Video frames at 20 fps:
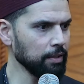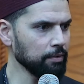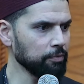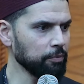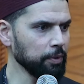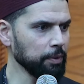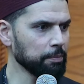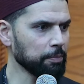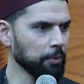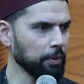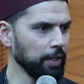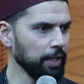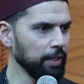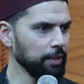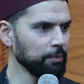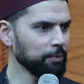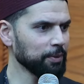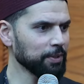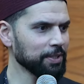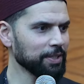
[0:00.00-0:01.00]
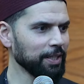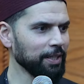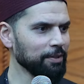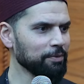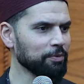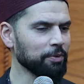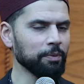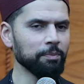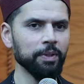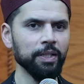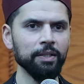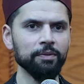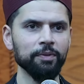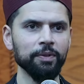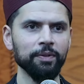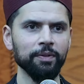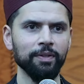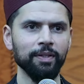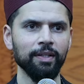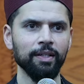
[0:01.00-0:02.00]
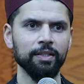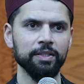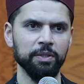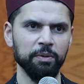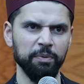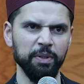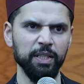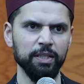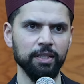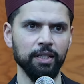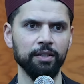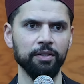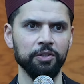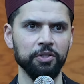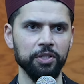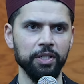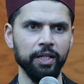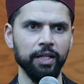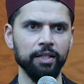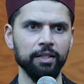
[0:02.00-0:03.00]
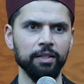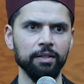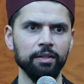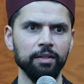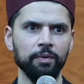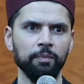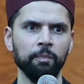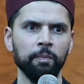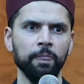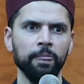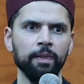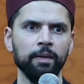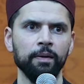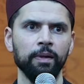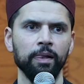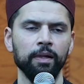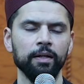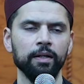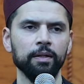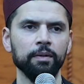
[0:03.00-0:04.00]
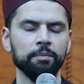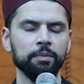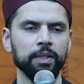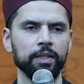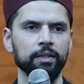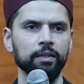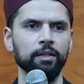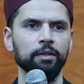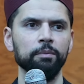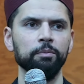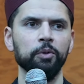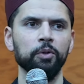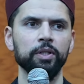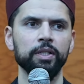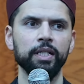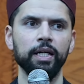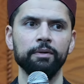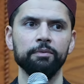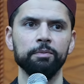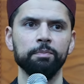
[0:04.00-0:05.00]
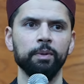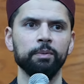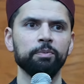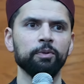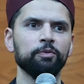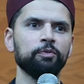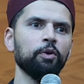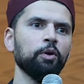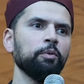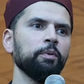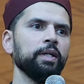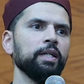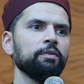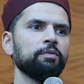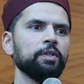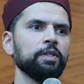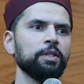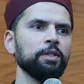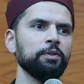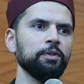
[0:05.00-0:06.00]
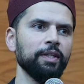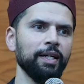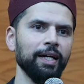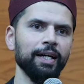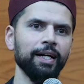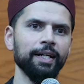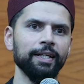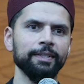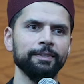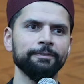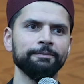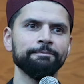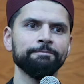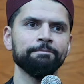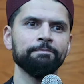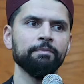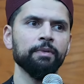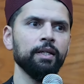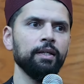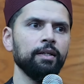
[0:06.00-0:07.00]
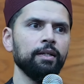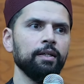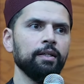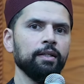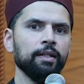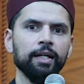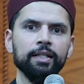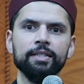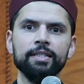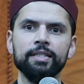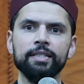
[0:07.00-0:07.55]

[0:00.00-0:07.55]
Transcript: if we pray, we're saved from evil? So we need to understand it um, in a little more depth. But before we even do that, let's